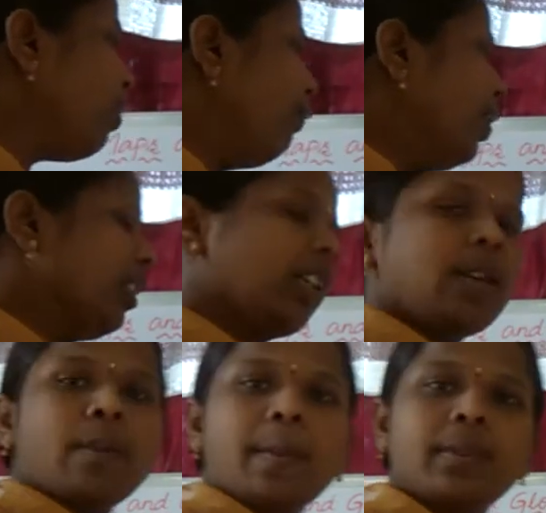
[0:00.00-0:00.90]
the
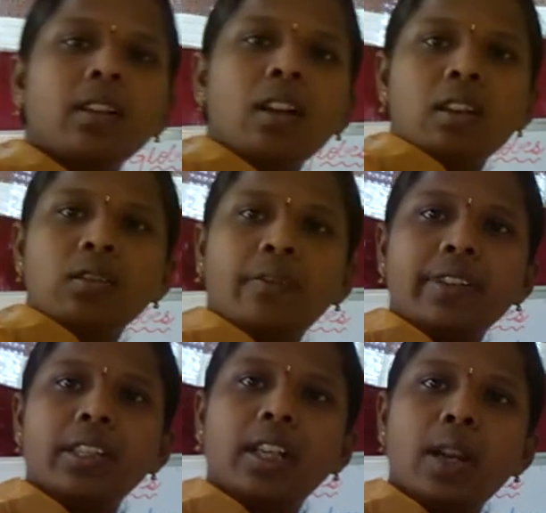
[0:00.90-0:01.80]
physical maps. So,
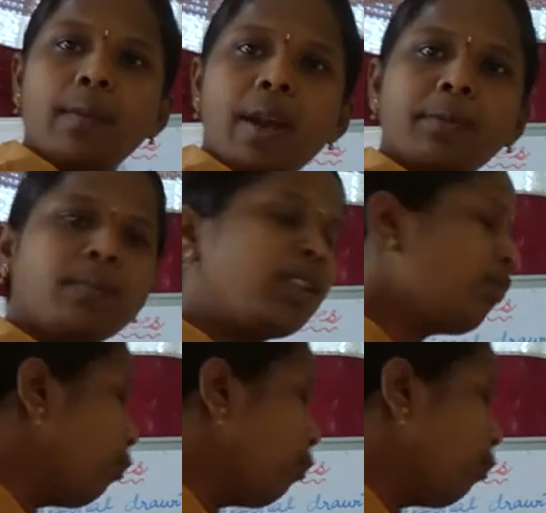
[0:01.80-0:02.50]
physical maps means